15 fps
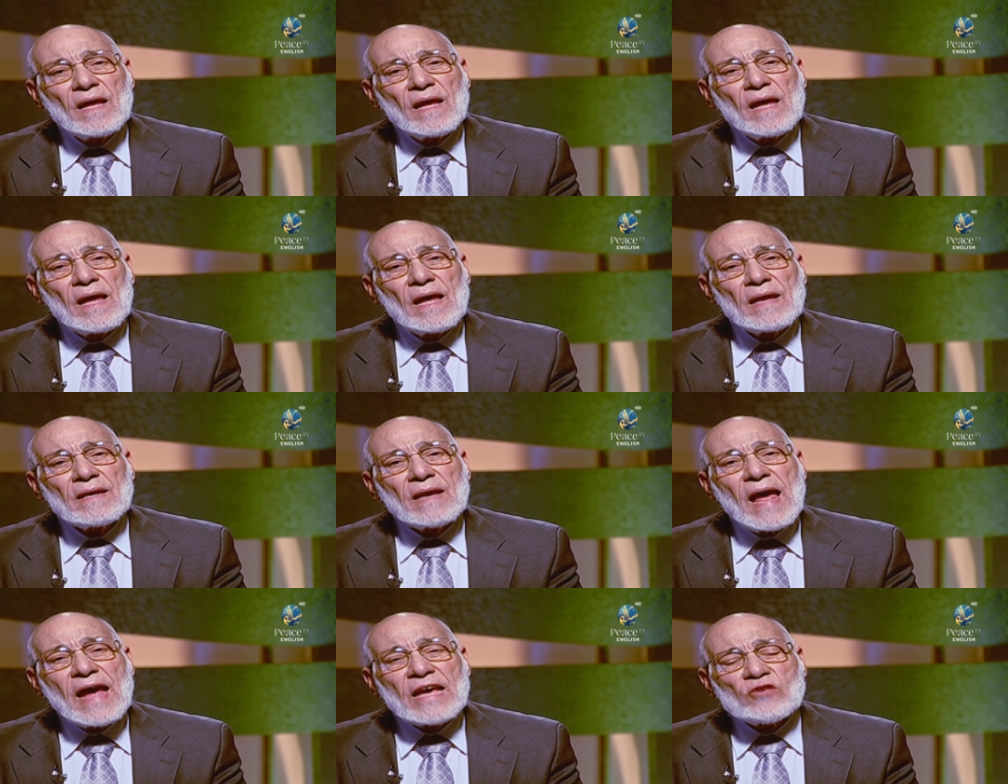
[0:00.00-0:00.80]
And
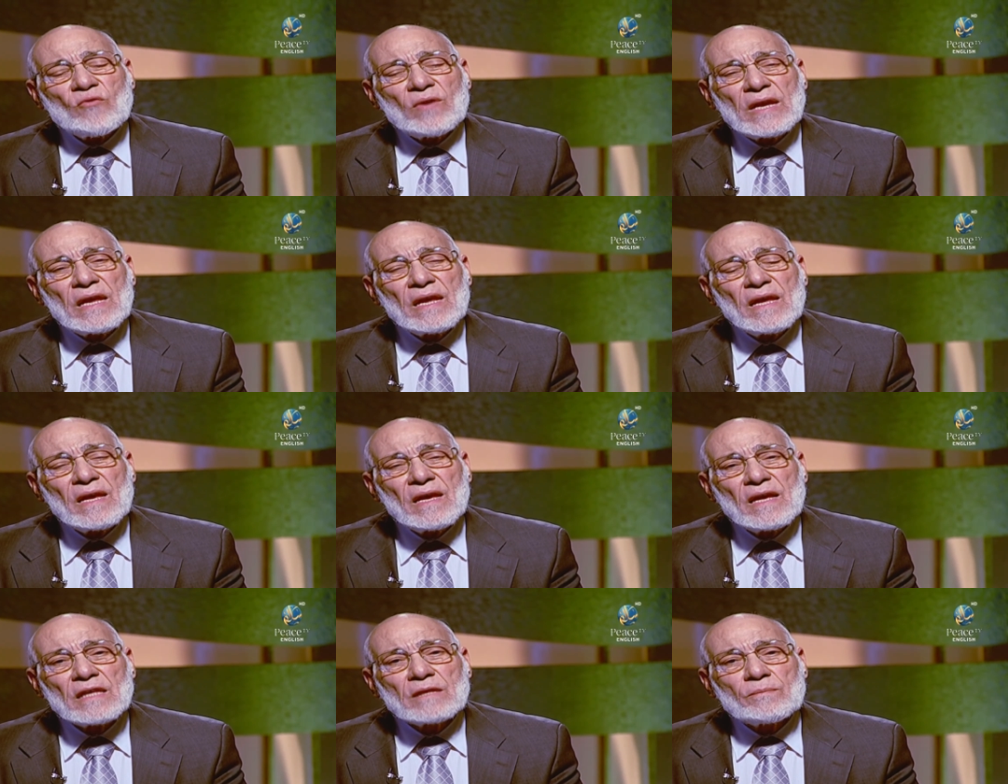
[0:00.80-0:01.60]
actually,
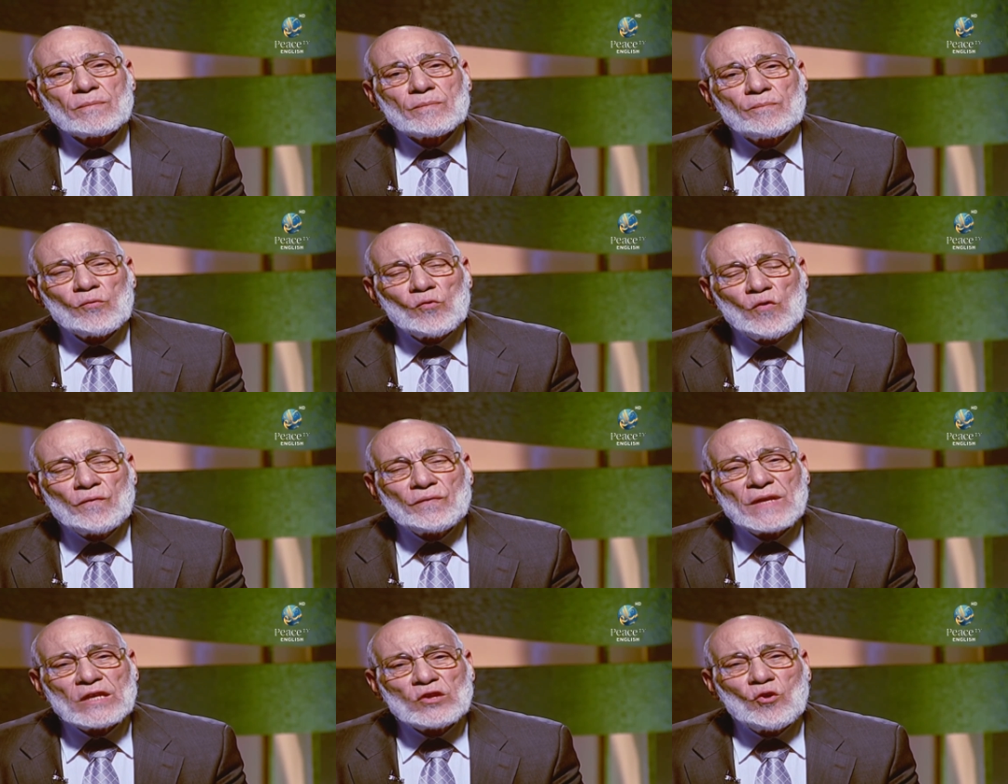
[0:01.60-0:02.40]
it proved
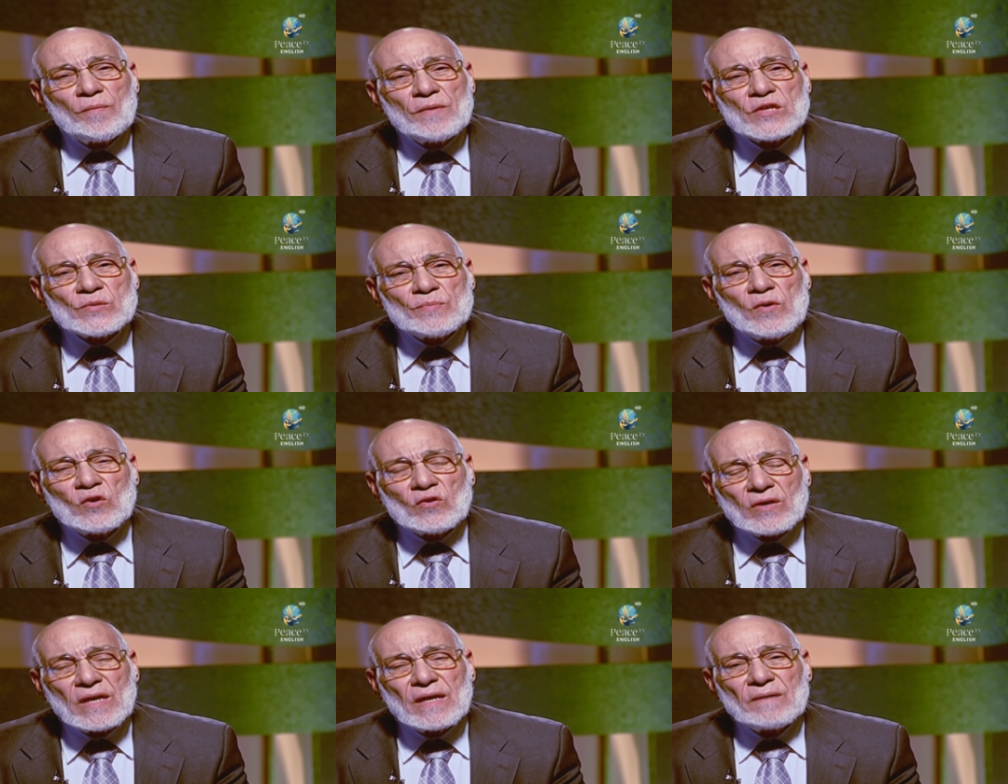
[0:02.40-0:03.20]
it to be
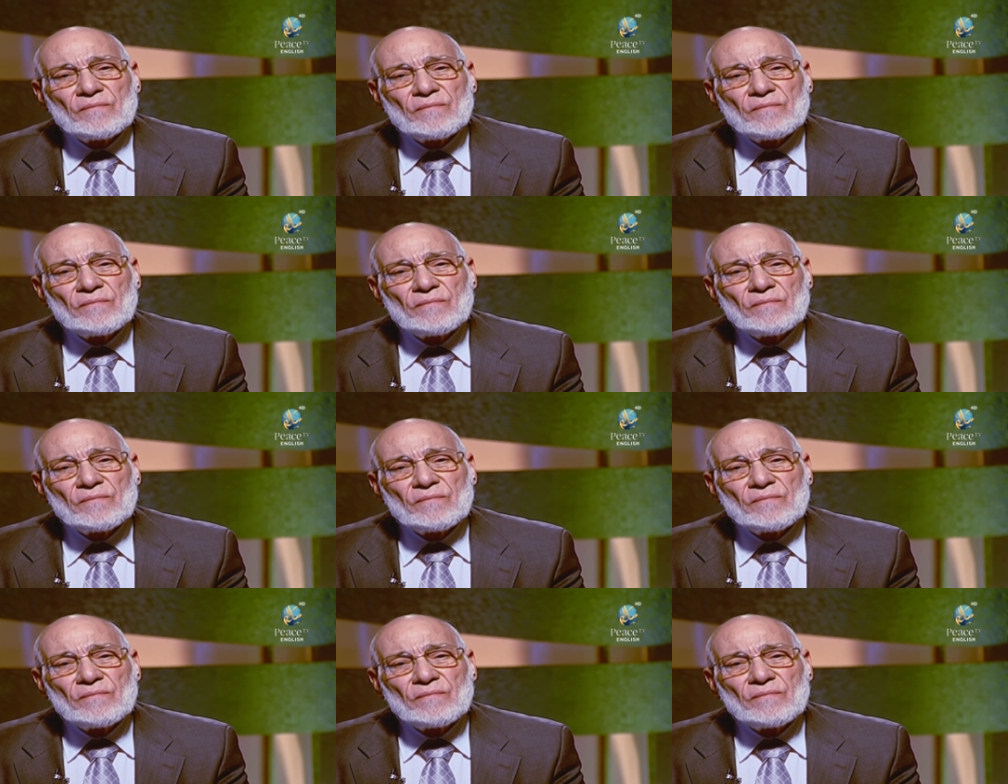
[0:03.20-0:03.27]
smoke.